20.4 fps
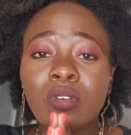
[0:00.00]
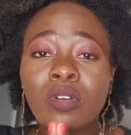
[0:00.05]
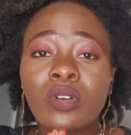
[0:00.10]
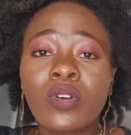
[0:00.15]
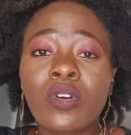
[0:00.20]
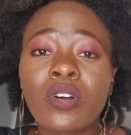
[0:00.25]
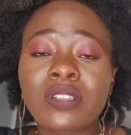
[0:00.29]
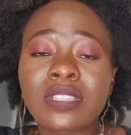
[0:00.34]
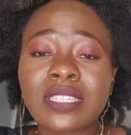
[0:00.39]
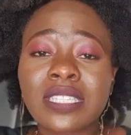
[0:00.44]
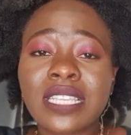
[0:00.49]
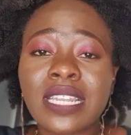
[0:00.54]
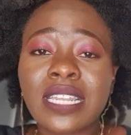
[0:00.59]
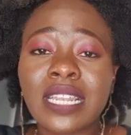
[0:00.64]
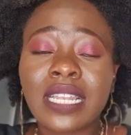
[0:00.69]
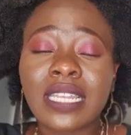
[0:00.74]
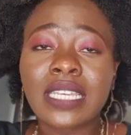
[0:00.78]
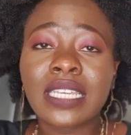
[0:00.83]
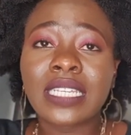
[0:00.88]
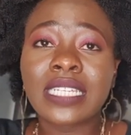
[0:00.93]

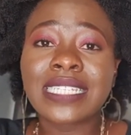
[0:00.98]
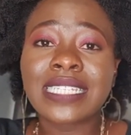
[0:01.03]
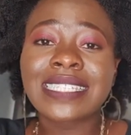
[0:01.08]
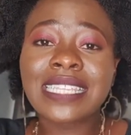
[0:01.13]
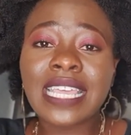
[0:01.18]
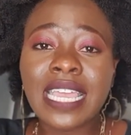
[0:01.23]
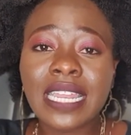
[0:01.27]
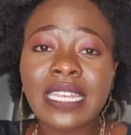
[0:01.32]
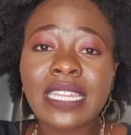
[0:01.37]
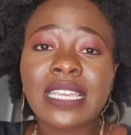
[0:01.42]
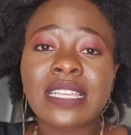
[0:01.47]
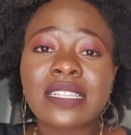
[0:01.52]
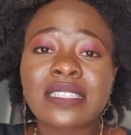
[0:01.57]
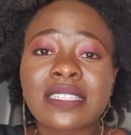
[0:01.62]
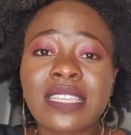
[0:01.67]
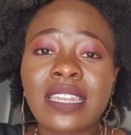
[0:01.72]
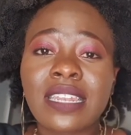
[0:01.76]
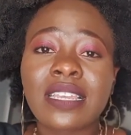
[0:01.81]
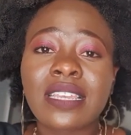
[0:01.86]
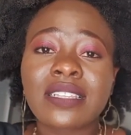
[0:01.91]
Constantly sending and
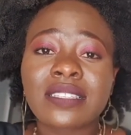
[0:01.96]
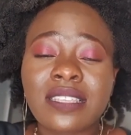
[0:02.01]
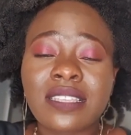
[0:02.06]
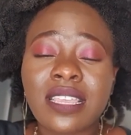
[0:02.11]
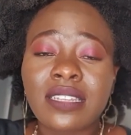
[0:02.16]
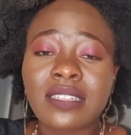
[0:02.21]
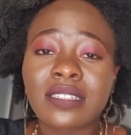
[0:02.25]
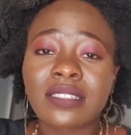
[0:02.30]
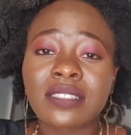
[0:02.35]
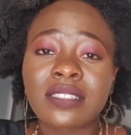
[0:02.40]
sending and sending.